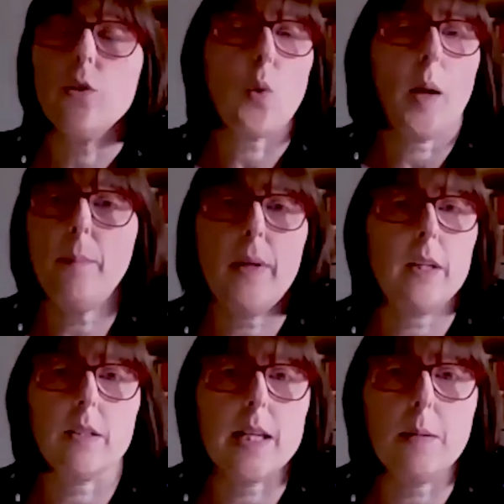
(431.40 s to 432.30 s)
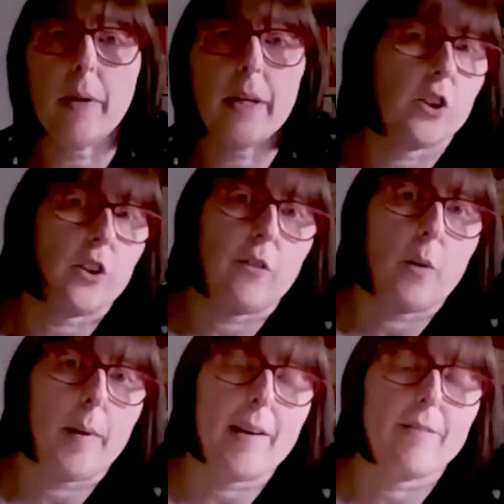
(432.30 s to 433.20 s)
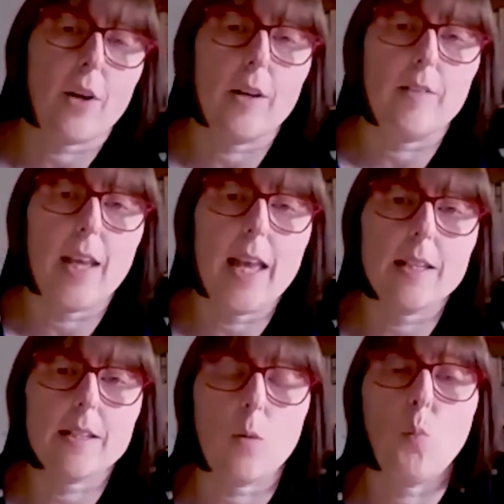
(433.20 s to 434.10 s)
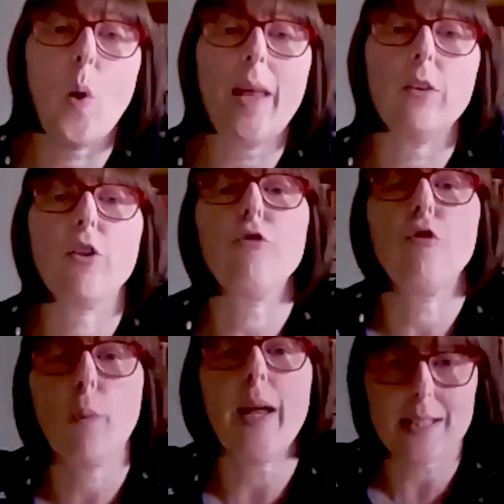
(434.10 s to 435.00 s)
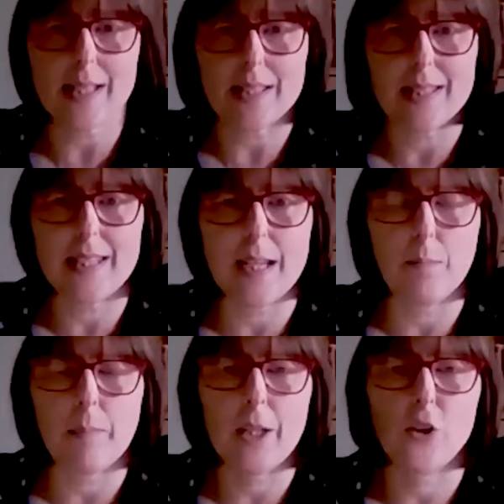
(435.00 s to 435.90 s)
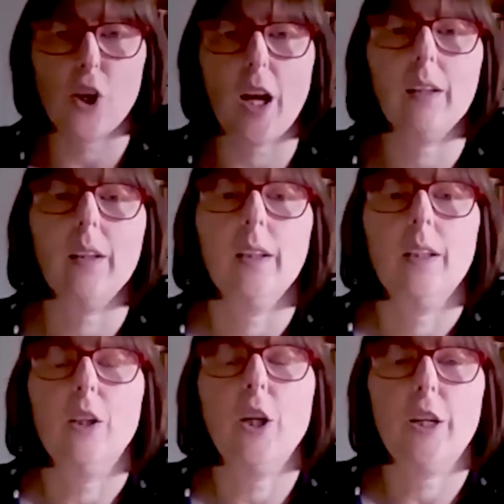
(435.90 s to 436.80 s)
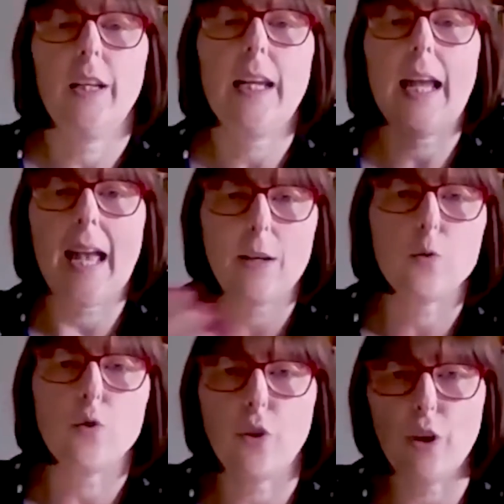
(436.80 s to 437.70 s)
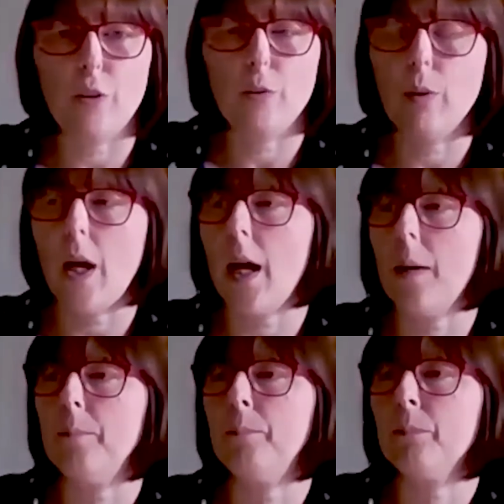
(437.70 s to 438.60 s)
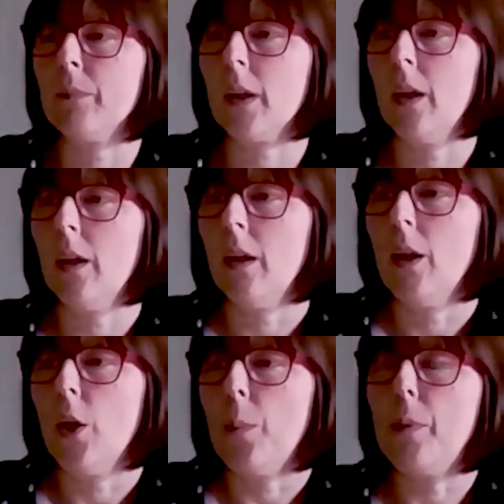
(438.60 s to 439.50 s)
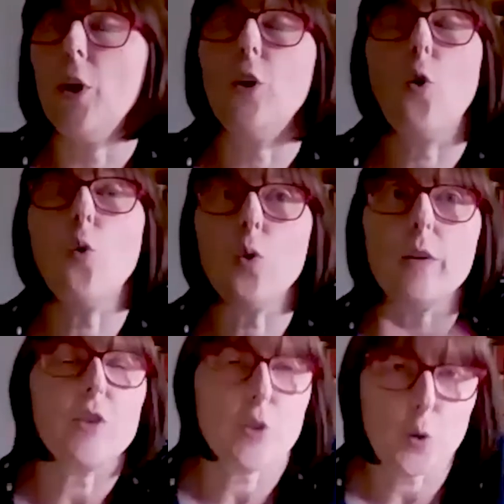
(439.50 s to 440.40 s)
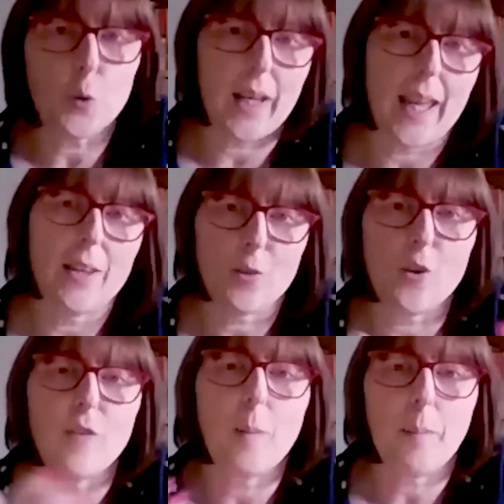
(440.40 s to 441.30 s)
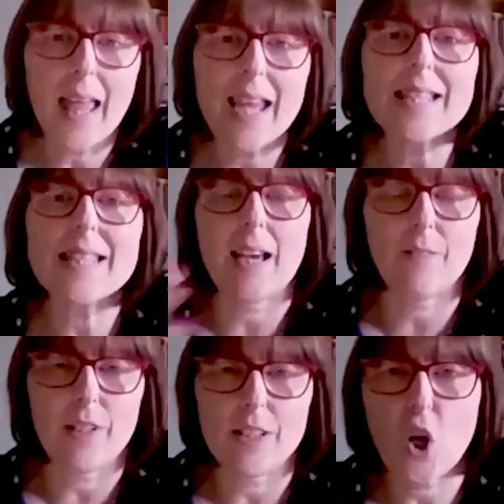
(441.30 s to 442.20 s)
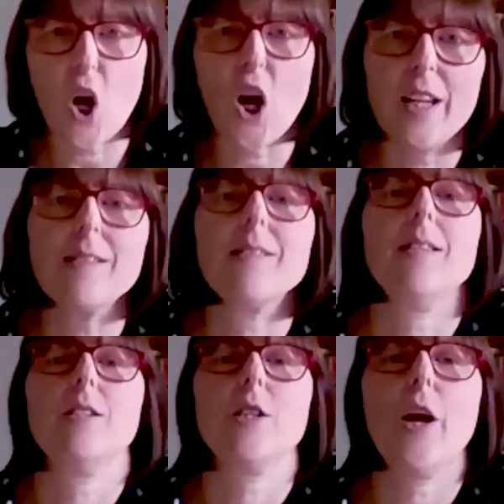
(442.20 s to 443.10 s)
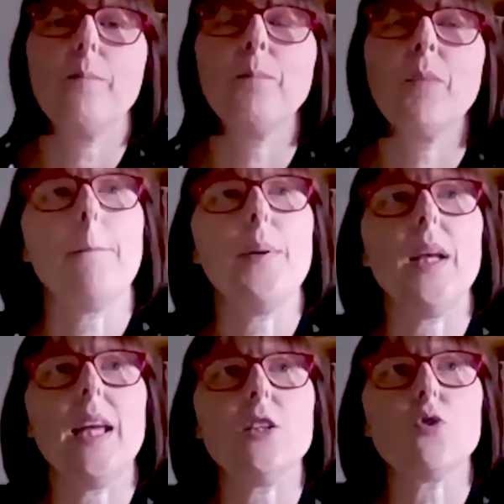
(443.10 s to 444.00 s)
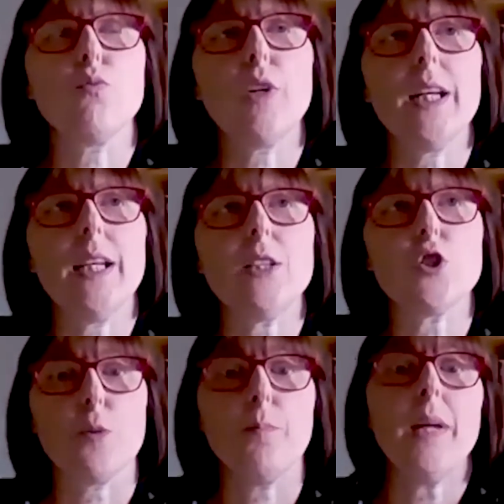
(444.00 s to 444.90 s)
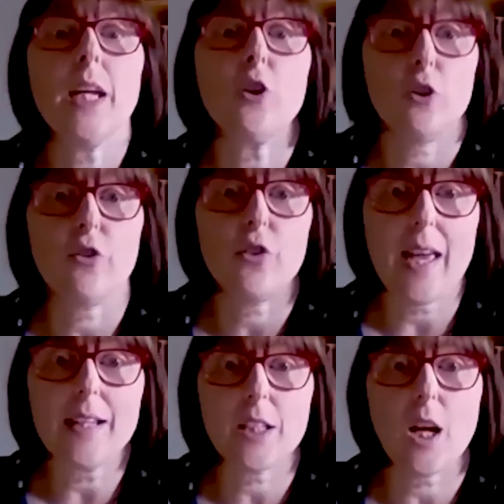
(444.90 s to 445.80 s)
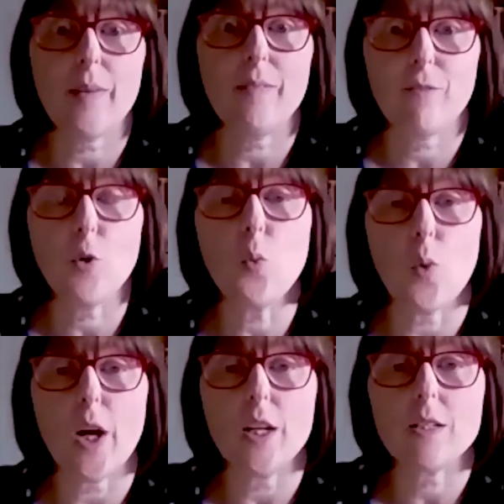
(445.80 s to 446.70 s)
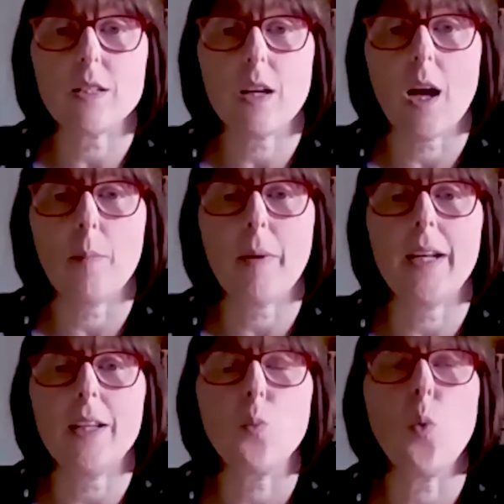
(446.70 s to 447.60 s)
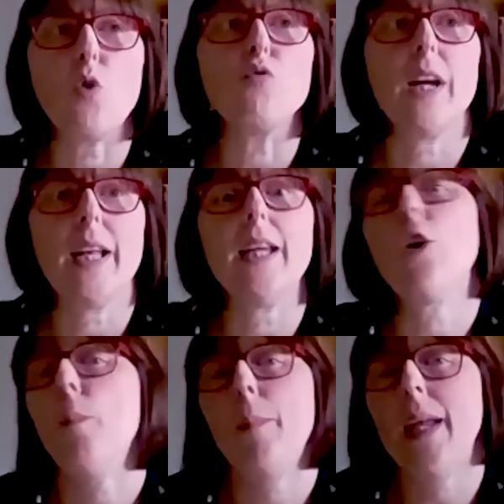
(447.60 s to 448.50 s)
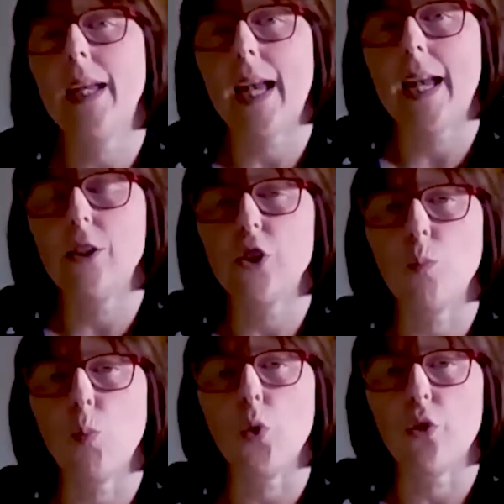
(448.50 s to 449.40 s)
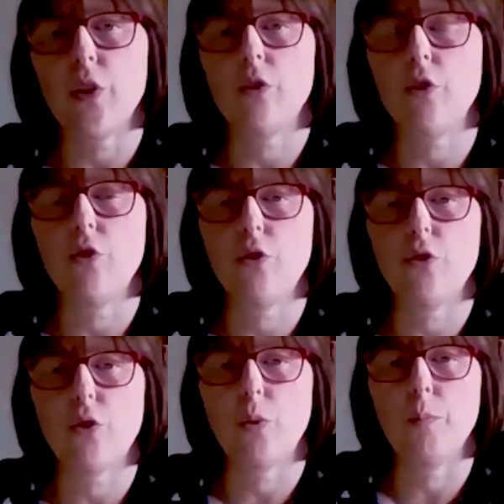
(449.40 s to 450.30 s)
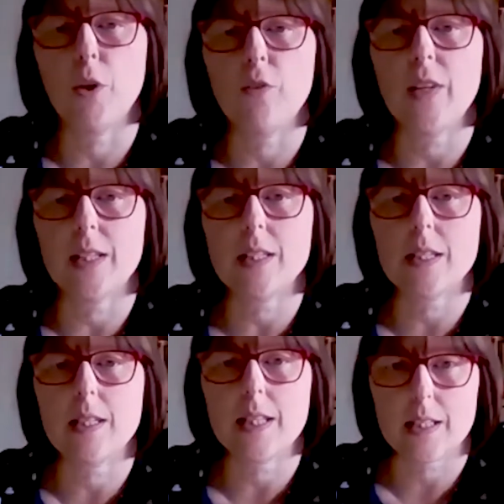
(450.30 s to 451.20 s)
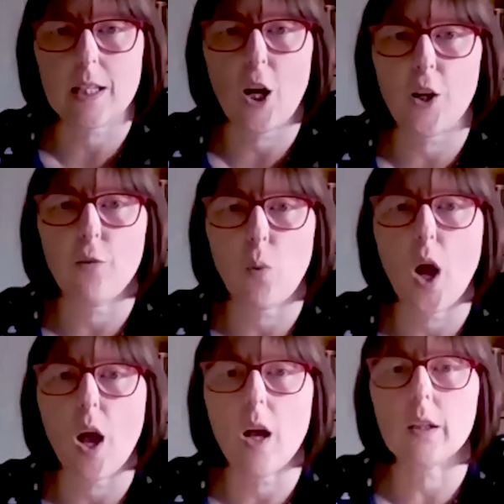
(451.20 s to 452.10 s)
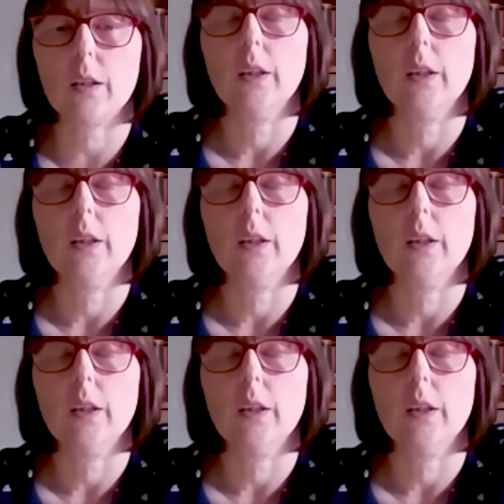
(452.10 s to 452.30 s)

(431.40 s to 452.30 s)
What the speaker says: So I've been a team manager for about 5 years and went through it as a team manager, learning how to put all of the toolkit sort of in place and have an entire system. But it's really stood me in good stead going forward, and it's what really got me engaged in wanting to move into this kind of work.